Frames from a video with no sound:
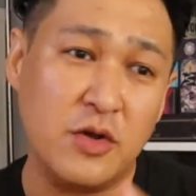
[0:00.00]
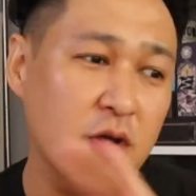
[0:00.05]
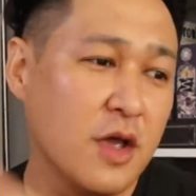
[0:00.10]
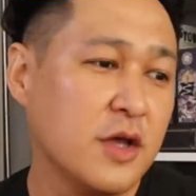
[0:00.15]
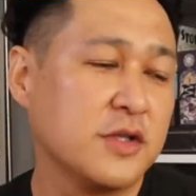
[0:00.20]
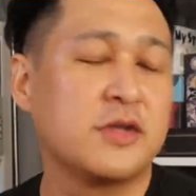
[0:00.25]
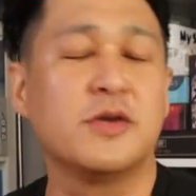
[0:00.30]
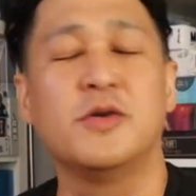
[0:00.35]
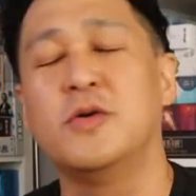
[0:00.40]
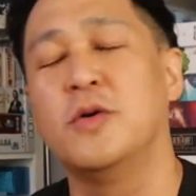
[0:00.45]

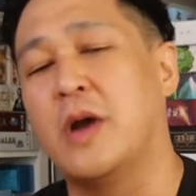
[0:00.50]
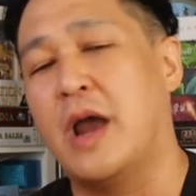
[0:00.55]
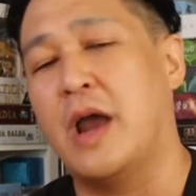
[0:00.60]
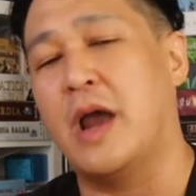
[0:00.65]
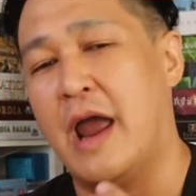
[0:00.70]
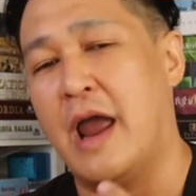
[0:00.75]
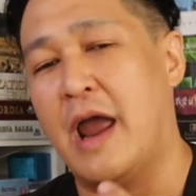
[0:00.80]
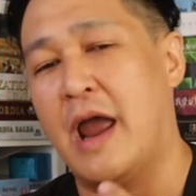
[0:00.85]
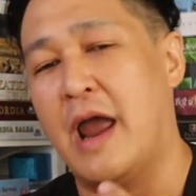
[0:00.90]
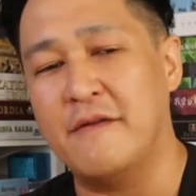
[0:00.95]
to
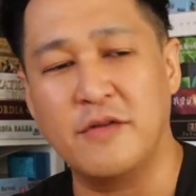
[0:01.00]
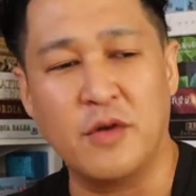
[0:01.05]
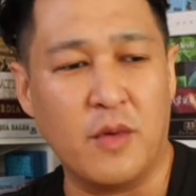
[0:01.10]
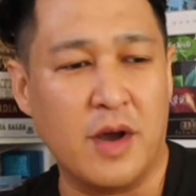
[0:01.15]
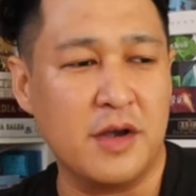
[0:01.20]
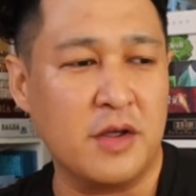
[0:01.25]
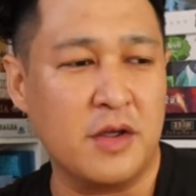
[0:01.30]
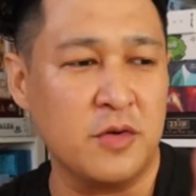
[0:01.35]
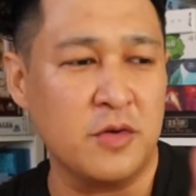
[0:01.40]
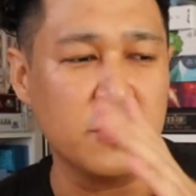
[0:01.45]
everyone
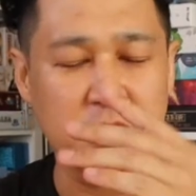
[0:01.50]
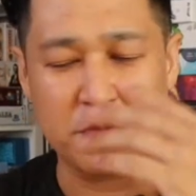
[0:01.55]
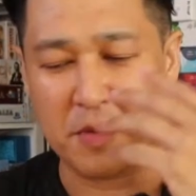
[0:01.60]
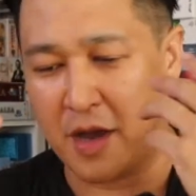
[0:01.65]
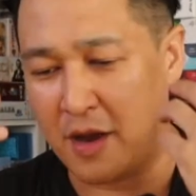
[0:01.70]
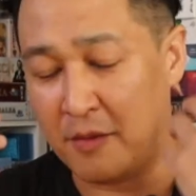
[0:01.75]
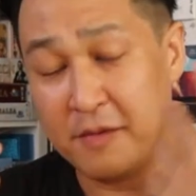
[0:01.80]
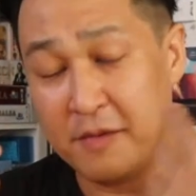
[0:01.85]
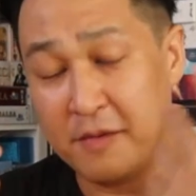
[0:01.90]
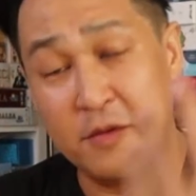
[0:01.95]
who's
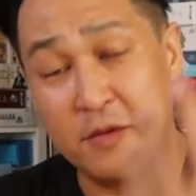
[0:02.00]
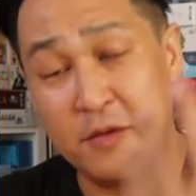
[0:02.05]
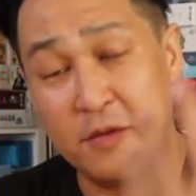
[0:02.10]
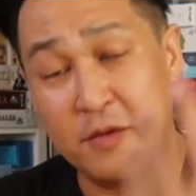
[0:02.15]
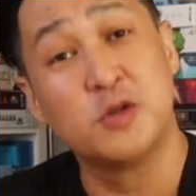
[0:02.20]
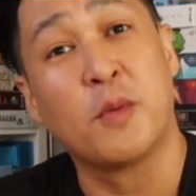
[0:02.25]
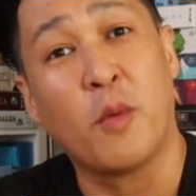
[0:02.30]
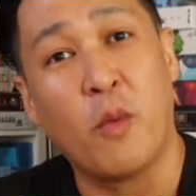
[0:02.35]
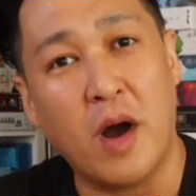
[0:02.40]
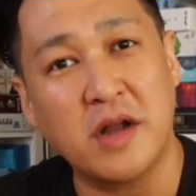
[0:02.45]
been
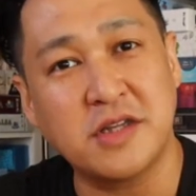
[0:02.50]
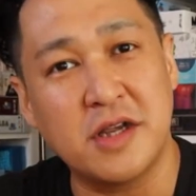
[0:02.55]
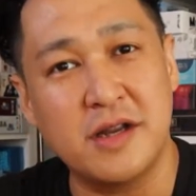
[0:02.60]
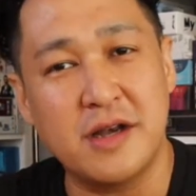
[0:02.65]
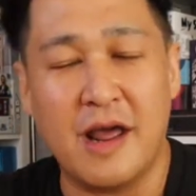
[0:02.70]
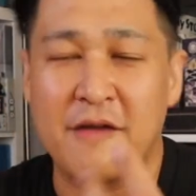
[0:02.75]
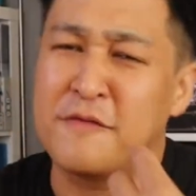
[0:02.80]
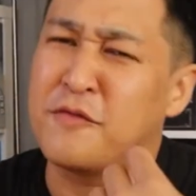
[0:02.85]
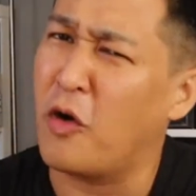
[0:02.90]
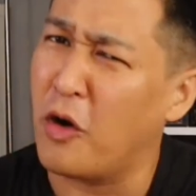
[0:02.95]
watching
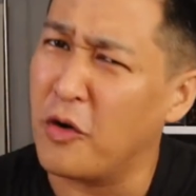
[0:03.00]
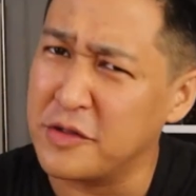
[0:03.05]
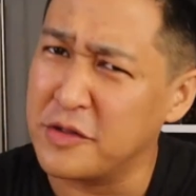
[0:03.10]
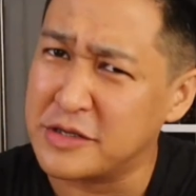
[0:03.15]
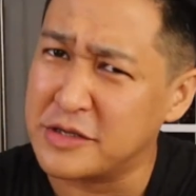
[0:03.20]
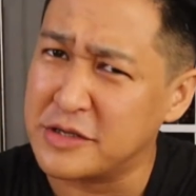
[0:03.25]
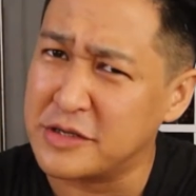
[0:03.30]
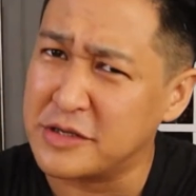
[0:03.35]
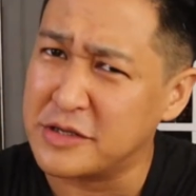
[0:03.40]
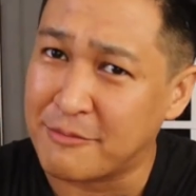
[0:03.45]
and for all the
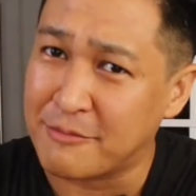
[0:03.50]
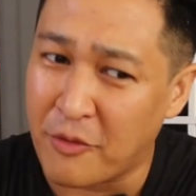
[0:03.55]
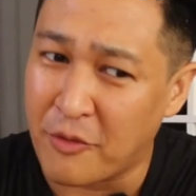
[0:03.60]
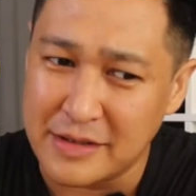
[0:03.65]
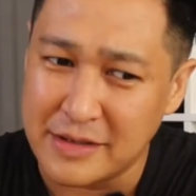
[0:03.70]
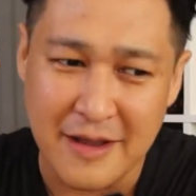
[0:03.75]
support.